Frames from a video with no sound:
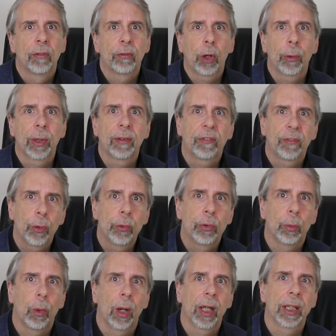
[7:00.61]
throwing
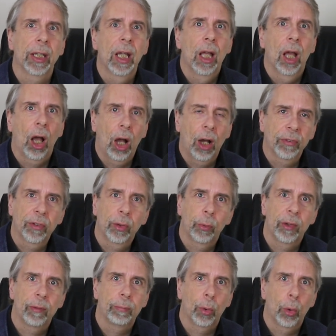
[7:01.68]
food away after
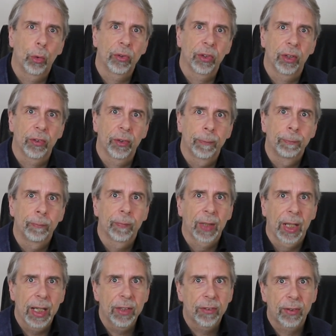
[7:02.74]
we've bought it.
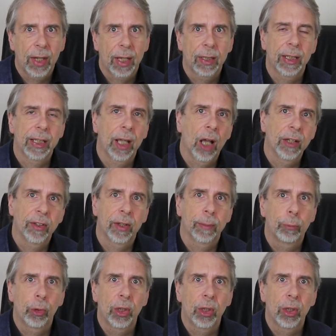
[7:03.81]
Incidentally, I did a